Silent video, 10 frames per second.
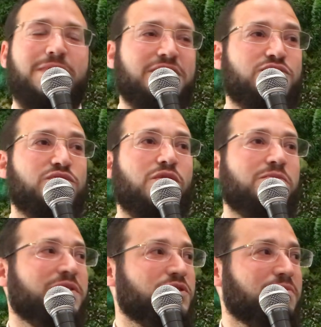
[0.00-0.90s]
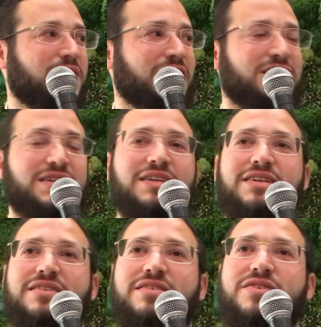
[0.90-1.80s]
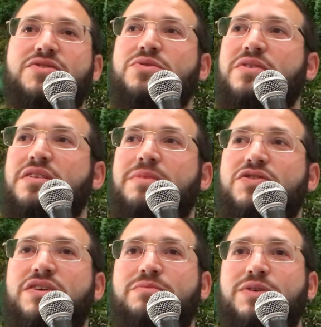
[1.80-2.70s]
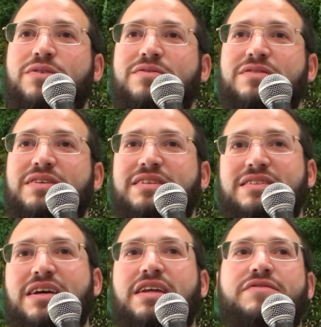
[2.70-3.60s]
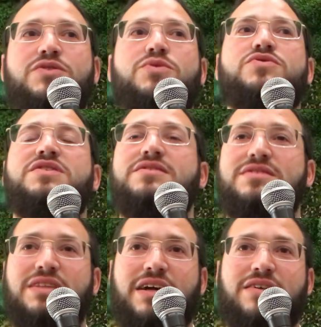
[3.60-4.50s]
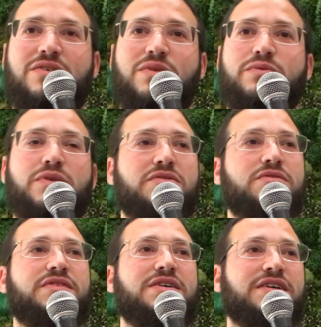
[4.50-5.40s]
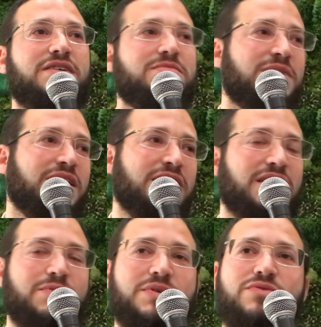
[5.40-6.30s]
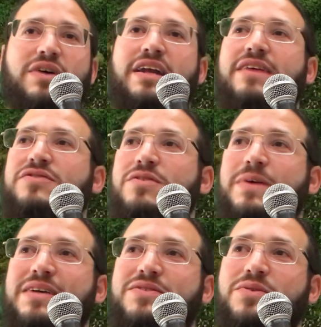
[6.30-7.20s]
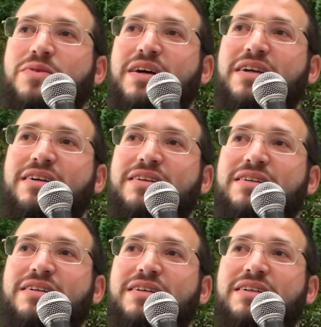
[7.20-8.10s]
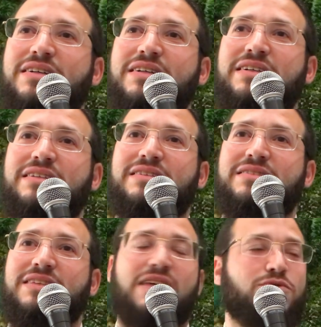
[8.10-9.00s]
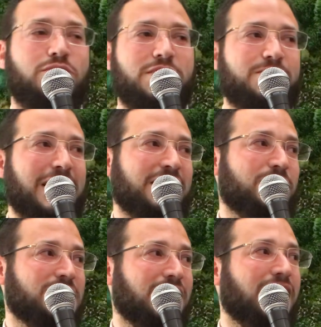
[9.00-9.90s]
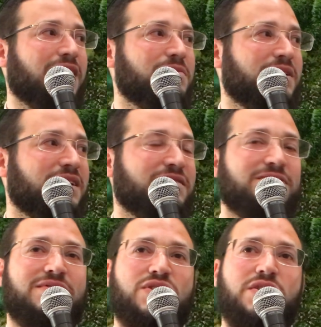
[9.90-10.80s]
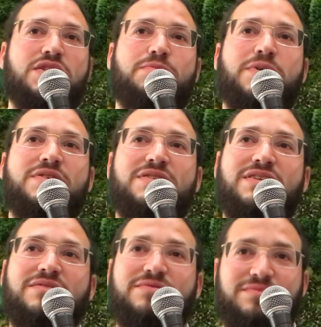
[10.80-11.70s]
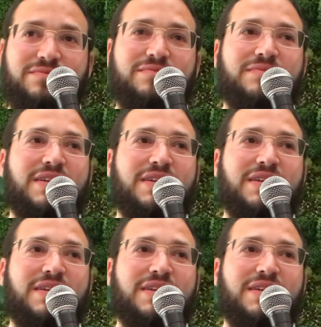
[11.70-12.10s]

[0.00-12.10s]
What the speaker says: to spend so much money to hear a story of the Baal Shem Tov. It's not even 200 years later when we revere him. It was right after he passed away. 10 rubles back then was a lot of money. So this person,